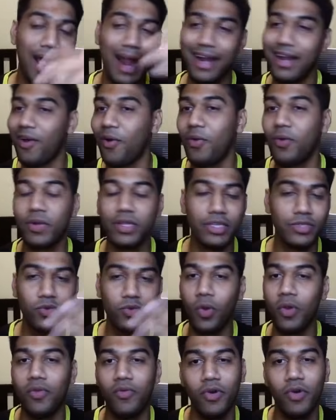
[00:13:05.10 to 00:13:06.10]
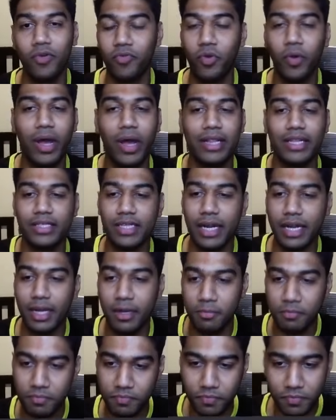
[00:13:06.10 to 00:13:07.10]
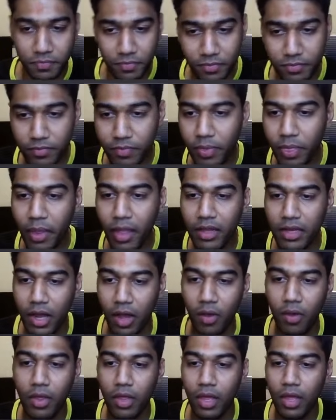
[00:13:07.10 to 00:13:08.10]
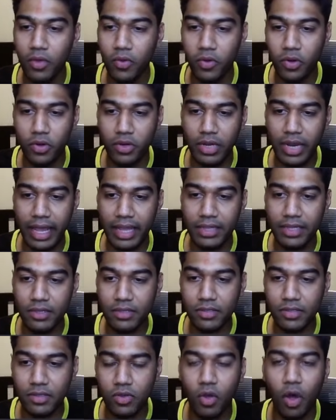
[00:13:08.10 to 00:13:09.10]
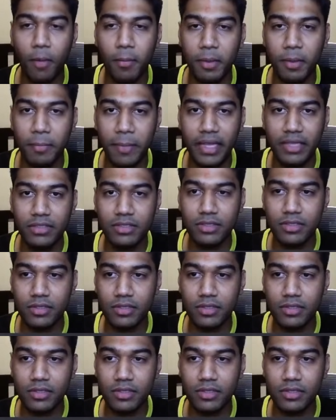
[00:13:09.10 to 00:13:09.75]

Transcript: and download this whole workflow and the setup. Now you're going to take this, copy this